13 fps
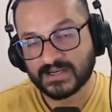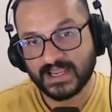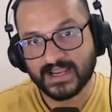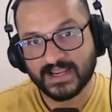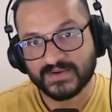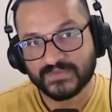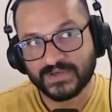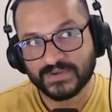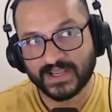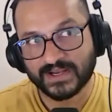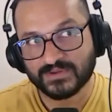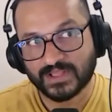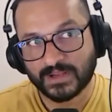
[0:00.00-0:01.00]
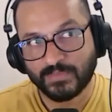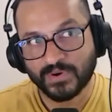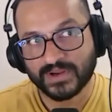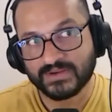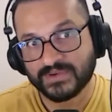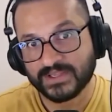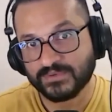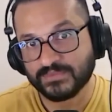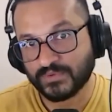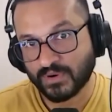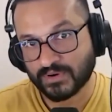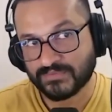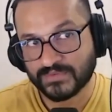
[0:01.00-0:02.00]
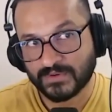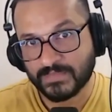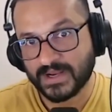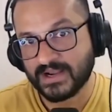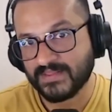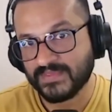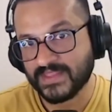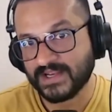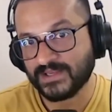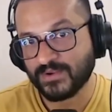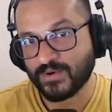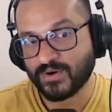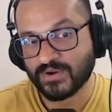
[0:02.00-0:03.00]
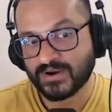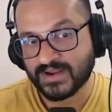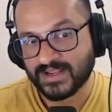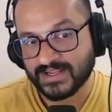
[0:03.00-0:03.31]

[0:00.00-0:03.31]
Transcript: and when you get to that point where you've taught for a bit and then you're